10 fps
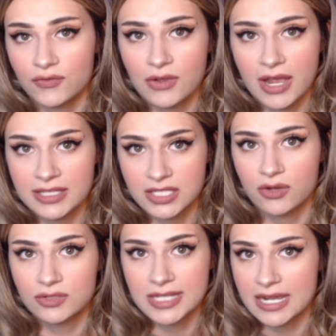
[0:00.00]
If you guys
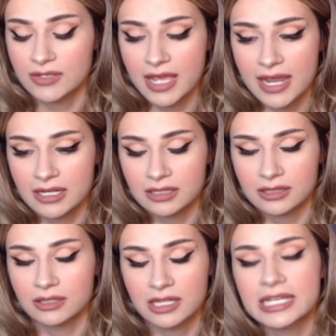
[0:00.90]
go down and
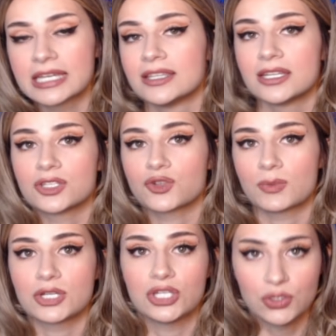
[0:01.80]
click in the
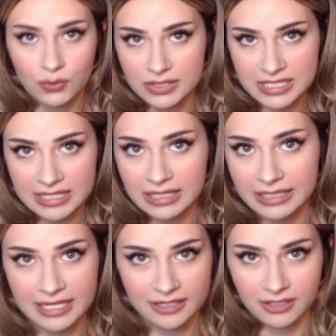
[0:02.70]
description, you will see the
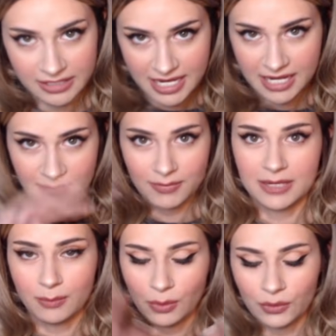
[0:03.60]
link, and it'll say in
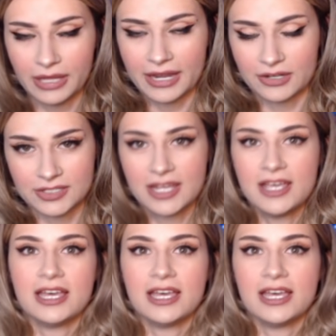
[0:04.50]
big bold letters,